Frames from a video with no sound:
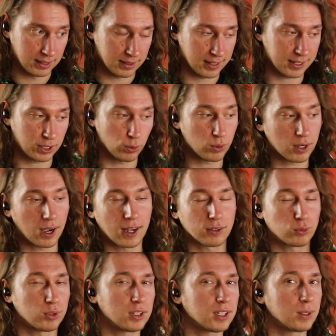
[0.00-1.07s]
Like you
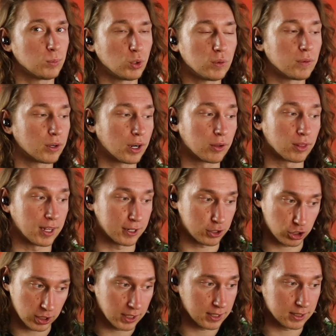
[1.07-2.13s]
can't really move around like
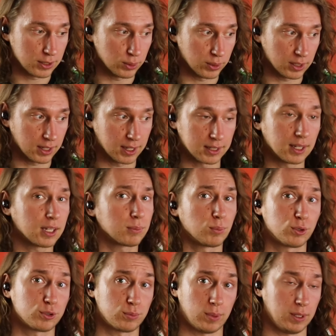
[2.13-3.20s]
she is doing, like not
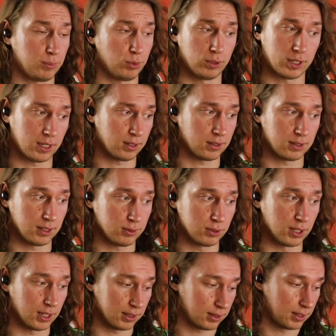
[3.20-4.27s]
most people cannot do
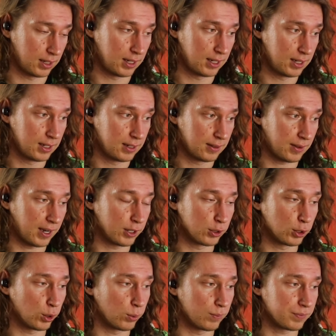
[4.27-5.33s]
that. I
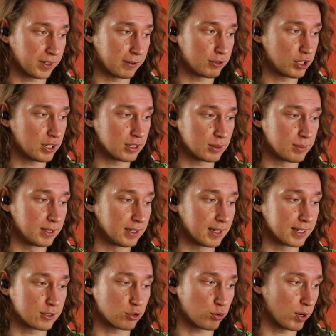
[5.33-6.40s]
don't know if she's been
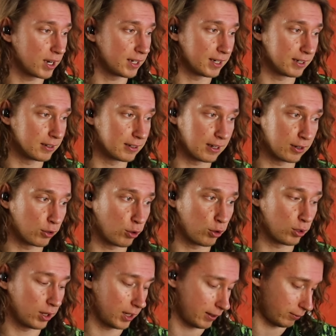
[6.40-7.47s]
like training her
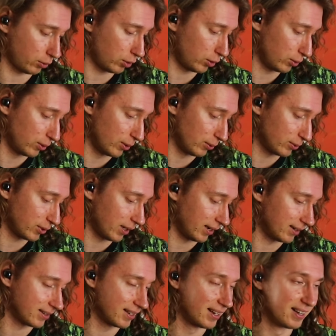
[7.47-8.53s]
whole life to do those
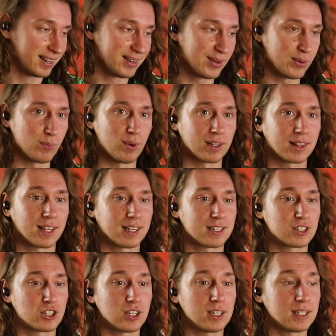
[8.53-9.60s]
things, but like
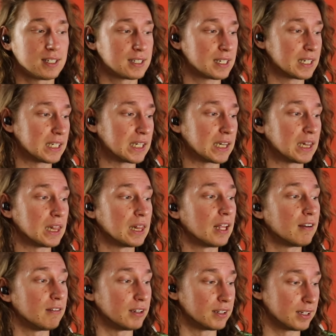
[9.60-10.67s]
she's
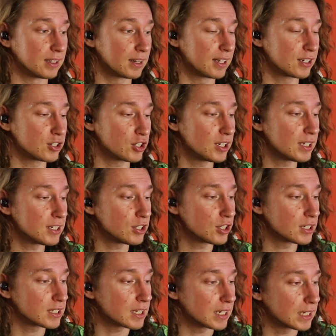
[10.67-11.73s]
loving it, like she's just